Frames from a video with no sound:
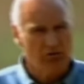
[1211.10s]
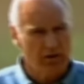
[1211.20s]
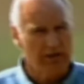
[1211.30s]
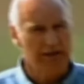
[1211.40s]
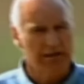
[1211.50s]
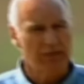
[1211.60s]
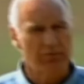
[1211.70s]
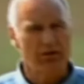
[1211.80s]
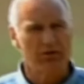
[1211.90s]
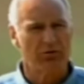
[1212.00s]
at how quickly
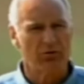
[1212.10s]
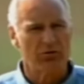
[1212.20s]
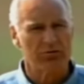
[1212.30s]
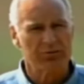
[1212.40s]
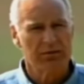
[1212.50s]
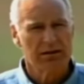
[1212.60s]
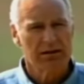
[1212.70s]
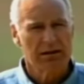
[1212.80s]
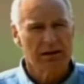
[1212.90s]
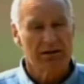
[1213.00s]
they broke through.
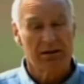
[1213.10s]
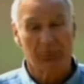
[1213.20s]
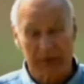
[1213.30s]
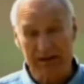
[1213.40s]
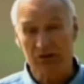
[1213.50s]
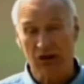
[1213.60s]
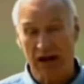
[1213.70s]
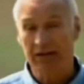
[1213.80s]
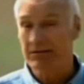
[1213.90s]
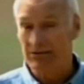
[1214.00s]
The
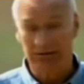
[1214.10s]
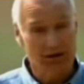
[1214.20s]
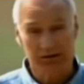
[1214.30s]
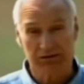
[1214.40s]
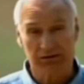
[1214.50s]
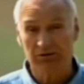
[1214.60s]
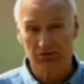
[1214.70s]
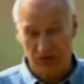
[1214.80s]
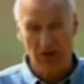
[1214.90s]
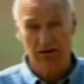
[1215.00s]
British had lost
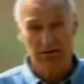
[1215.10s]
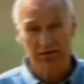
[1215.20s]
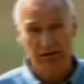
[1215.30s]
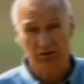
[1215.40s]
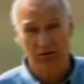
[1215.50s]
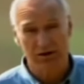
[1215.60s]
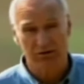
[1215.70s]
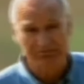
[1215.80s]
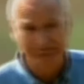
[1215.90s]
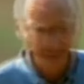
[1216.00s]
control of the
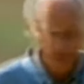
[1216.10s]
situation.